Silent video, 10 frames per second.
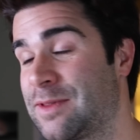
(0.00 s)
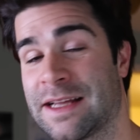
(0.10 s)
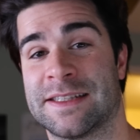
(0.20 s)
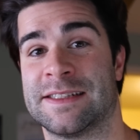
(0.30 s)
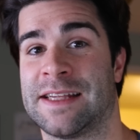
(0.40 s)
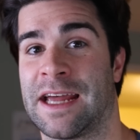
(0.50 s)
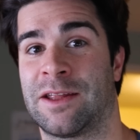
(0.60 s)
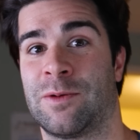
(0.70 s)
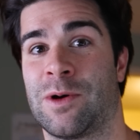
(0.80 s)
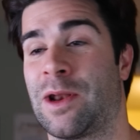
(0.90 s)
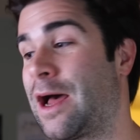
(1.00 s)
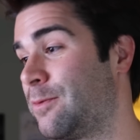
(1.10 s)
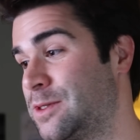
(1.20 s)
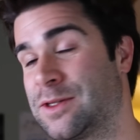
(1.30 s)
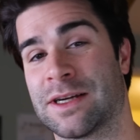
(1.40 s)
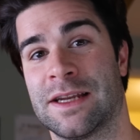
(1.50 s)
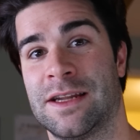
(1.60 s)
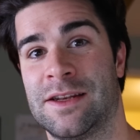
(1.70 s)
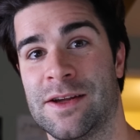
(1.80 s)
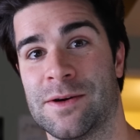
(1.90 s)
That's exactly what I was looking
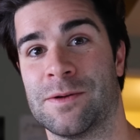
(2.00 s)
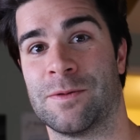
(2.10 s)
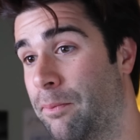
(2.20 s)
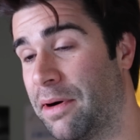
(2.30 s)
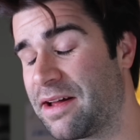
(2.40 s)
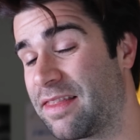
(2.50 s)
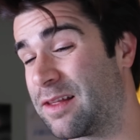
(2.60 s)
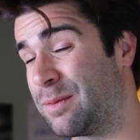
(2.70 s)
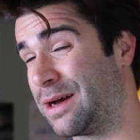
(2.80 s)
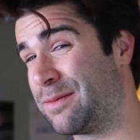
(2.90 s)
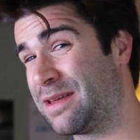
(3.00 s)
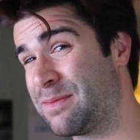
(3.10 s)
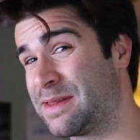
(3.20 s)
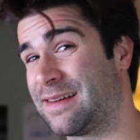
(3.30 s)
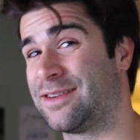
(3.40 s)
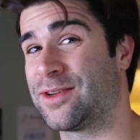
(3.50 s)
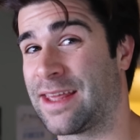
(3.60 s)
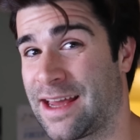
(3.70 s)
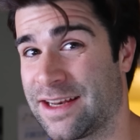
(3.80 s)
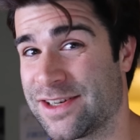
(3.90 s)
to do. But there might be a potential
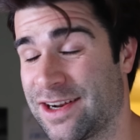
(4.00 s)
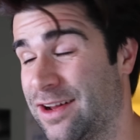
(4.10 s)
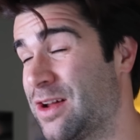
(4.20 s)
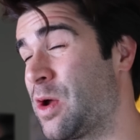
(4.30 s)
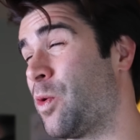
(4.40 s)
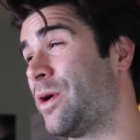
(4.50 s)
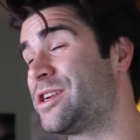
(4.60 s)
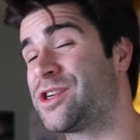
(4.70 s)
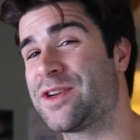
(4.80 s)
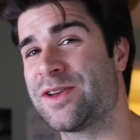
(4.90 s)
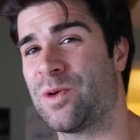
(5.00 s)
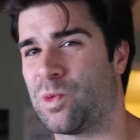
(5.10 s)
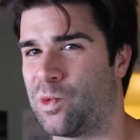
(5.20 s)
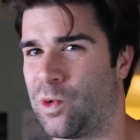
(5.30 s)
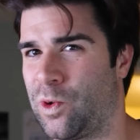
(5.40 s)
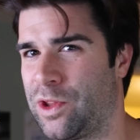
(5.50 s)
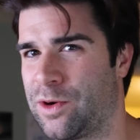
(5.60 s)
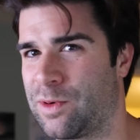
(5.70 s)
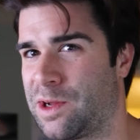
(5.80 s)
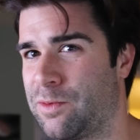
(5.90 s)
catch. A question rolling
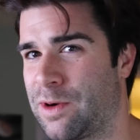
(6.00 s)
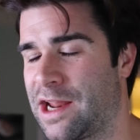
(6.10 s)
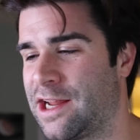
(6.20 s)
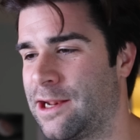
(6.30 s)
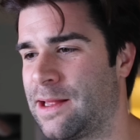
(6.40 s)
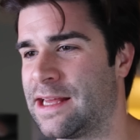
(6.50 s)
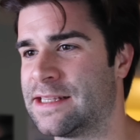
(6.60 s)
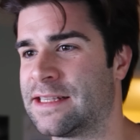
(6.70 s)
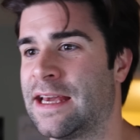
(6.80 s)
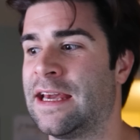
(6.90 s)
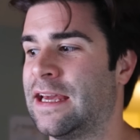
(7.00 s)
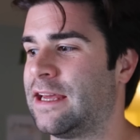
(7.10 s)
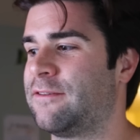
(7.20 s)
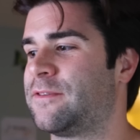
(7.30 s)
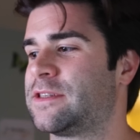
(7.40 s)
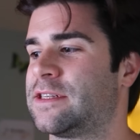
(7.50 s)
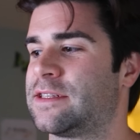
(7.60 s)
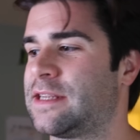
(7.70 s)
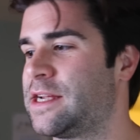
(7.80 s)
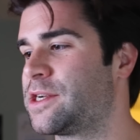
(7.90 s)
around Reddit is if
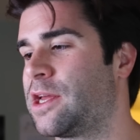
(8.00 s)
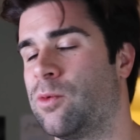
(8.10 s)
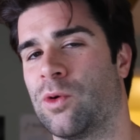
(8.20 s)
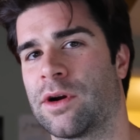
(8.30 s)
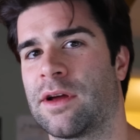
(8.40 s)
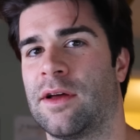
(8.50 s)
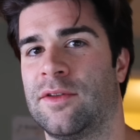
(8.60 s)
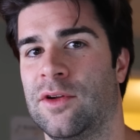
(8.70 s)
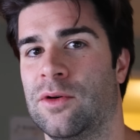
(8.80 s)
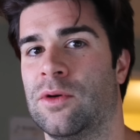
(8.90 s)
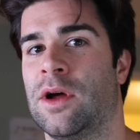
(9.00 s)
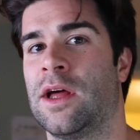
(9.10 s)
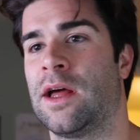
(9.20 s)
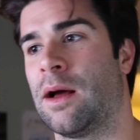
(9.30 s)
Cistanche can work to